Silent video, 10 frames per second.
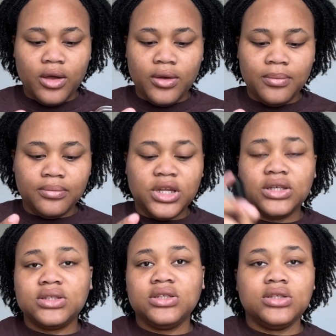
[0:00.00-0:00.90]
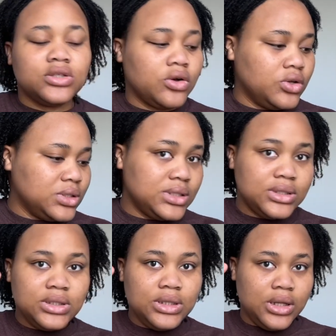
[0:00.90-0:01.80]
next thing is
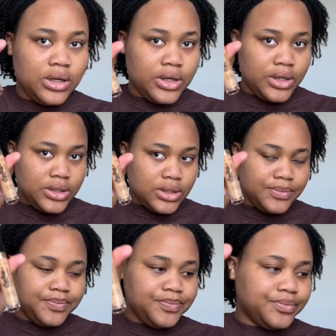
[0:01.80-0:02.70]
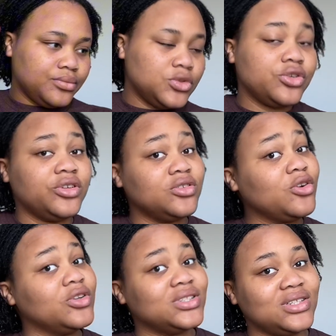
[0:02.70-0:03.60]
concealer. Sorry, not
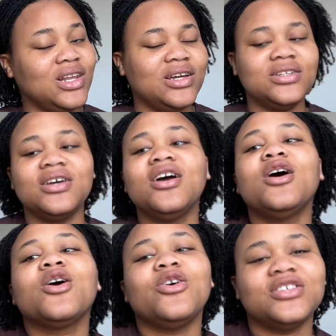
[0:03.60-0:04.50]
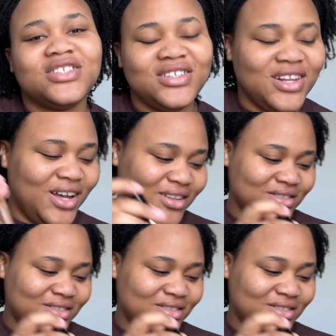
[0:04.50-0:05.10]
concealer. Concealer